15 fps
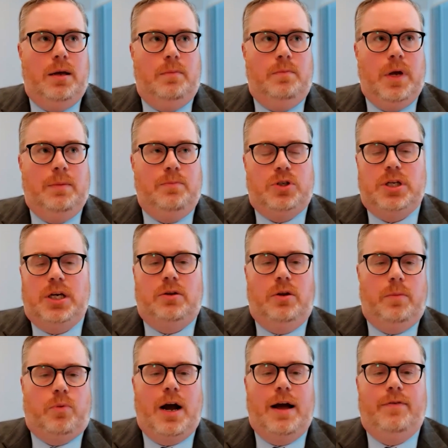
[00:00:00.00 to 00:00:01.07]
and in
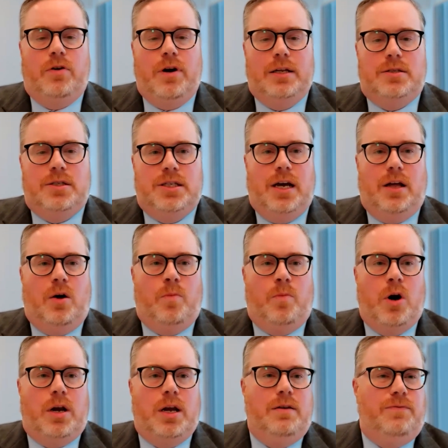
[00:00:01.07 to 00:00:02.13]
particular the private credit CLO
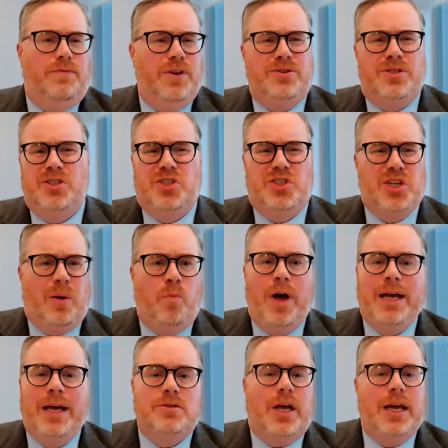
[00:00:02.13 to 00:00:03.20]
market, it feels in some
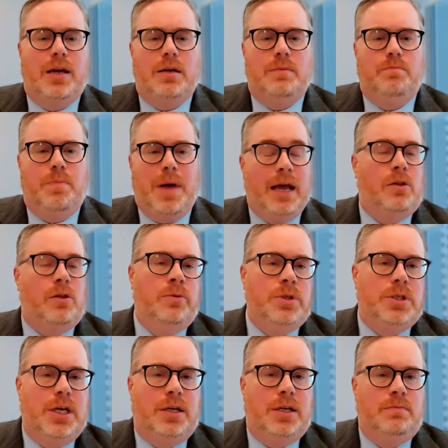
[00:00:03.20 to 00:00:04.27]
ways like bank
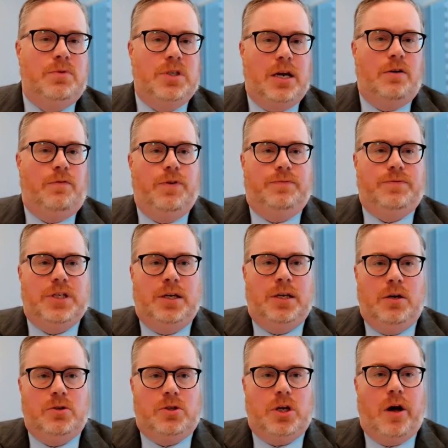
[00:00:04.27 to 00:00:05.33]
loans did 10 or 15
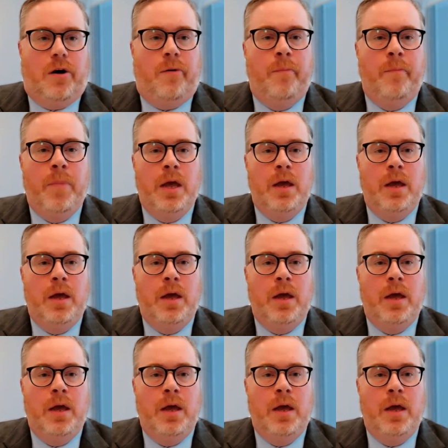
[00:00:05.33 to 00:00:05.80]
years ago.